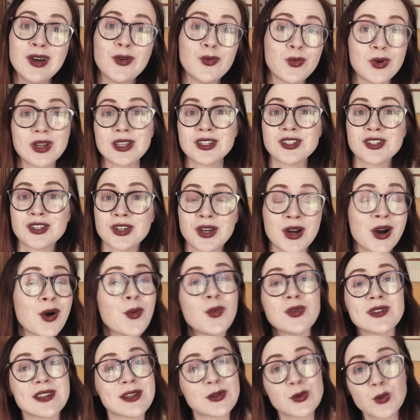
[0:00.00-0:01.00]
which
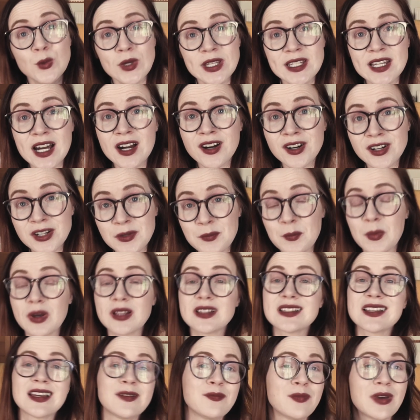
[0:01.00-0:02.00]
was a sweetheart,
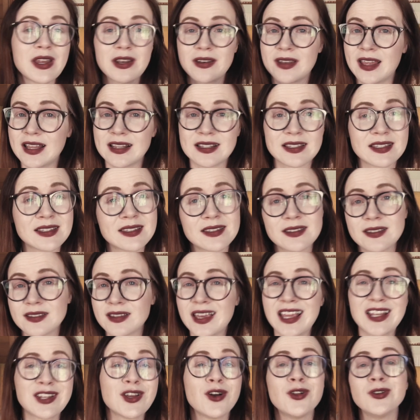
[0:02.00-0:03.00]
but
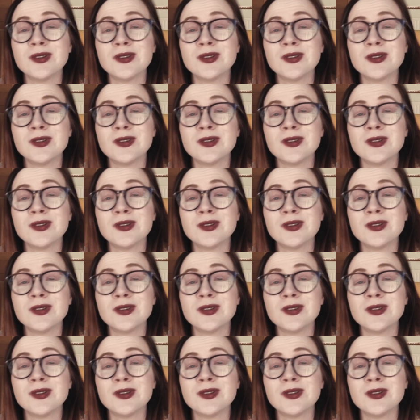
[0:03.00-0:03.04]
it